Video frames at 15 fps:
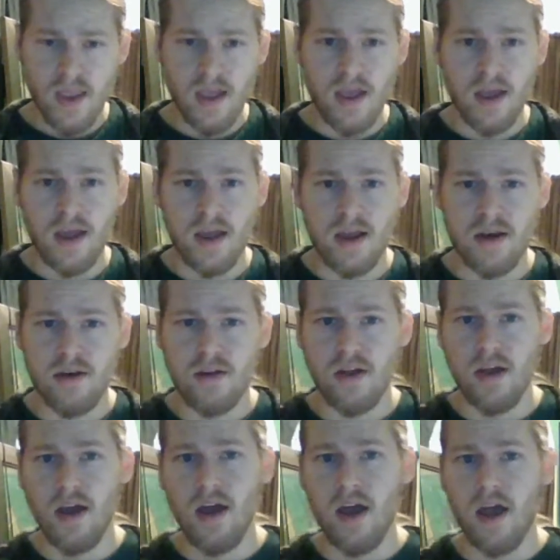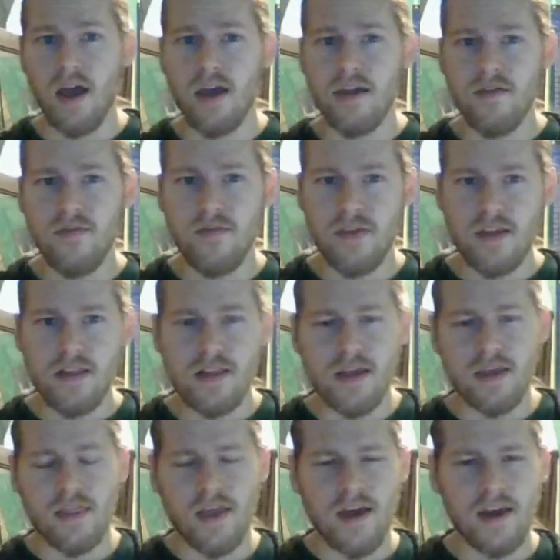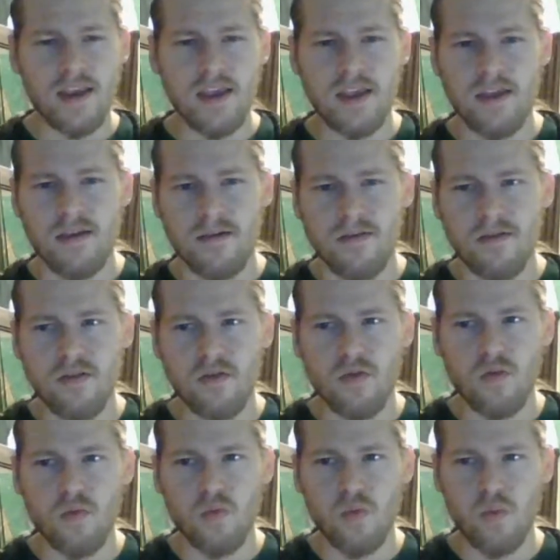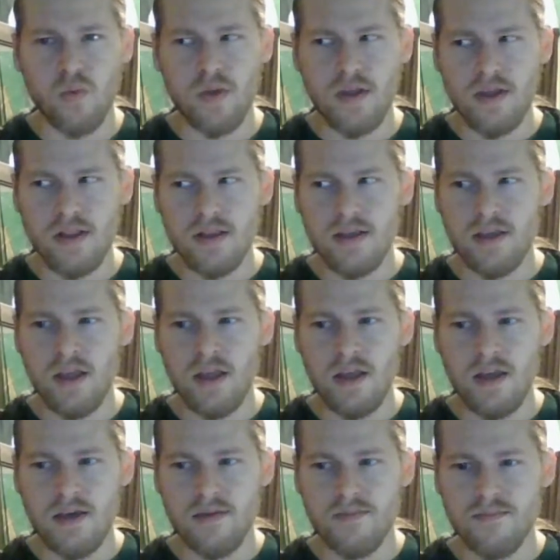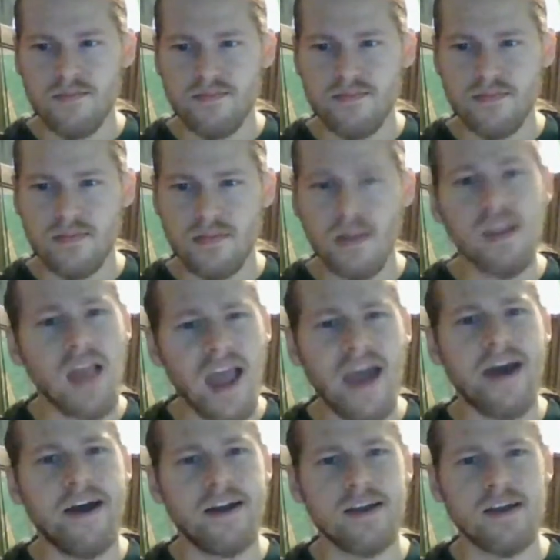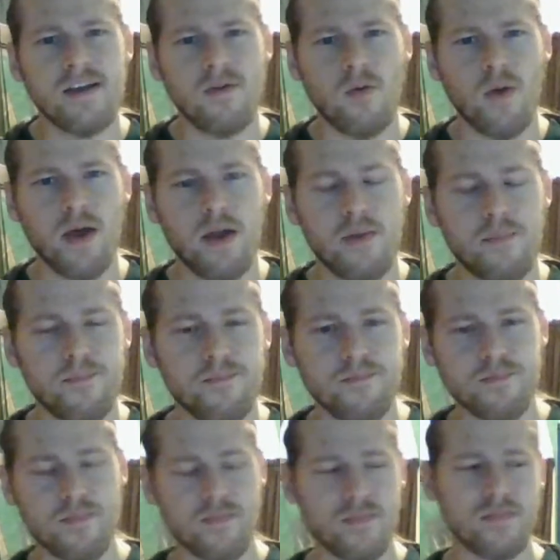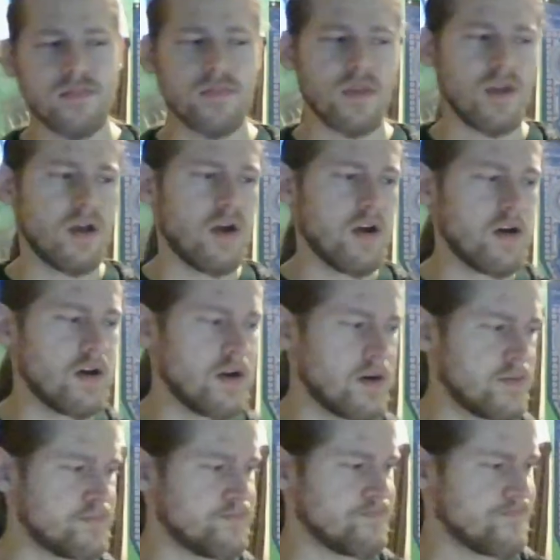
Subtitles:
And I feel like that is really sad in a way. Um,